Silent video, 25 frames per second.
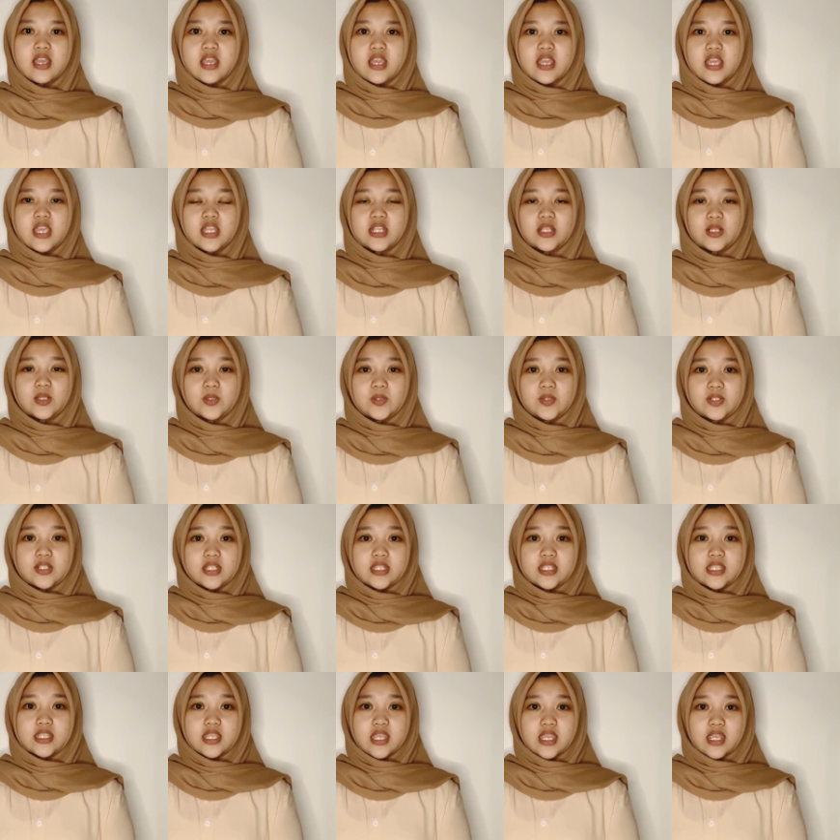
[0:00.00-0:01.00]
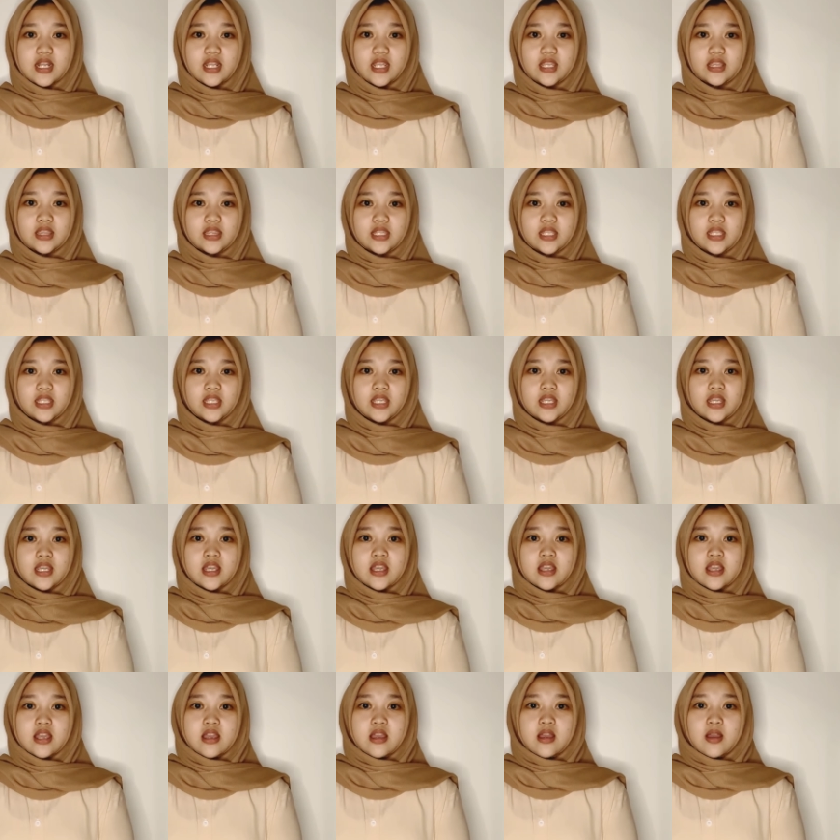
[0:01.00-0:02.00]
including genetic
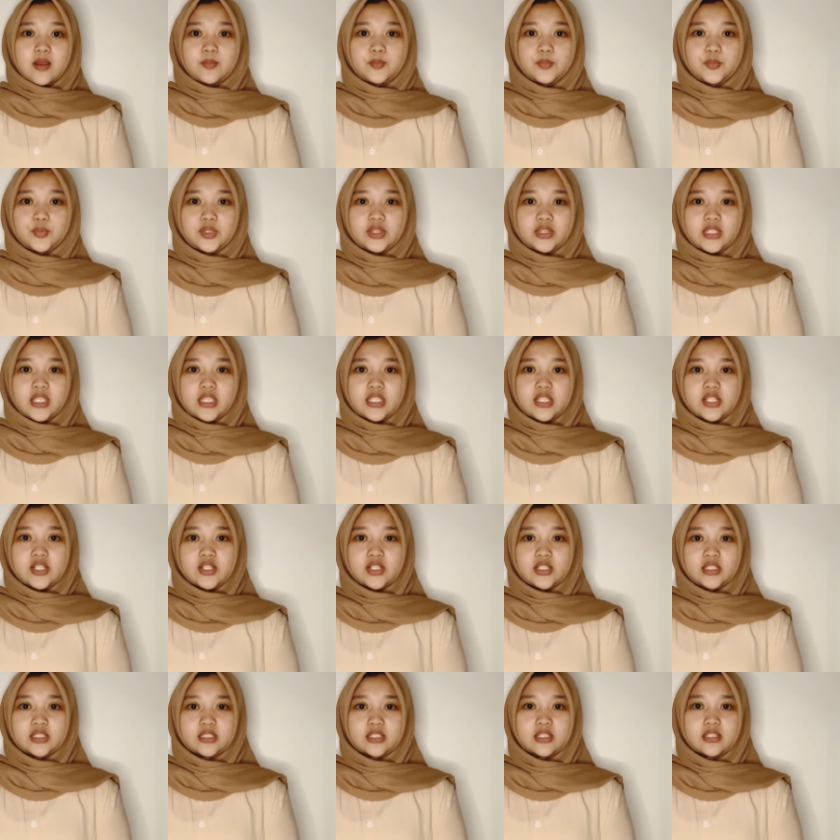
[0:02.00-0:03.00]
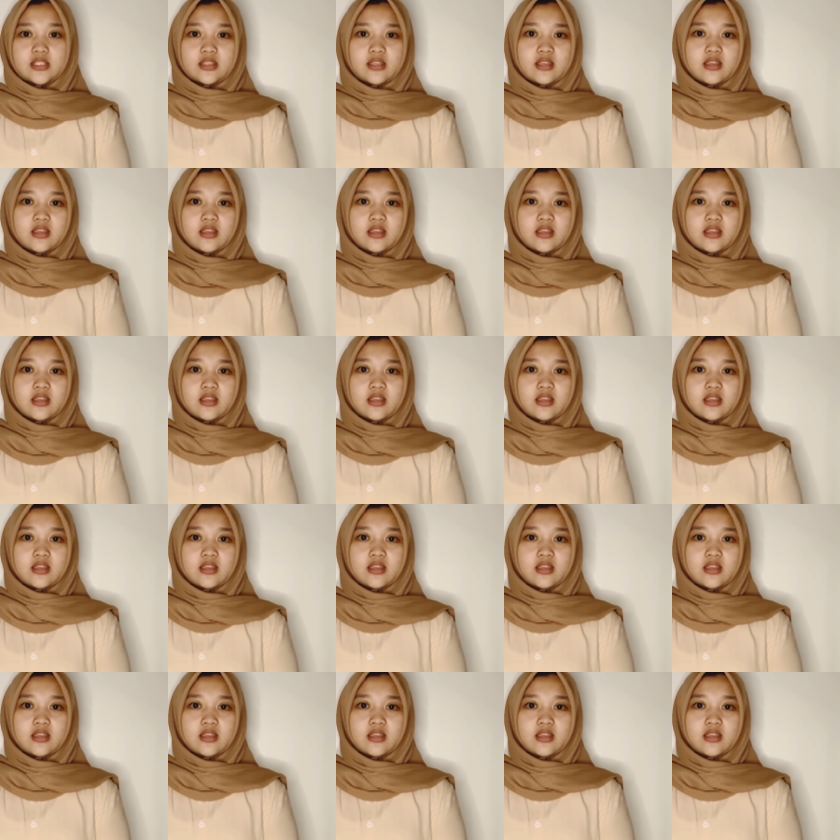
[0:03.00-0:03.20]
mutations,